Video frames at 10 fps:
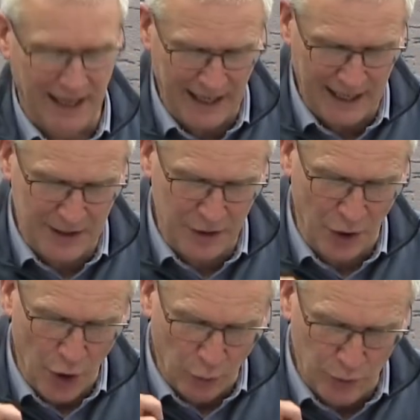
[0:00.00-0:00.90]

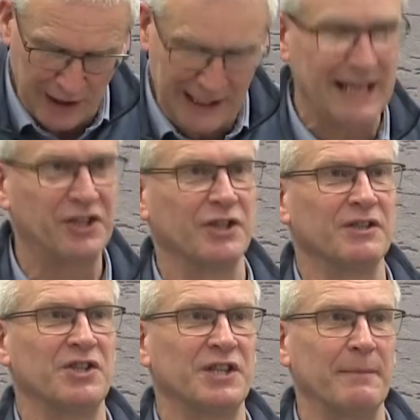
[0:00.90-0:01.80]
in
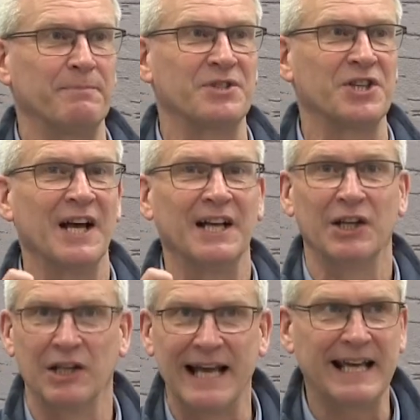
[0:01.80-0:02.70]
relationships
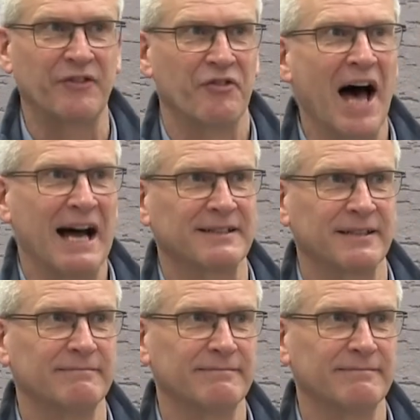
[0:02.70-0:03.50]
like that?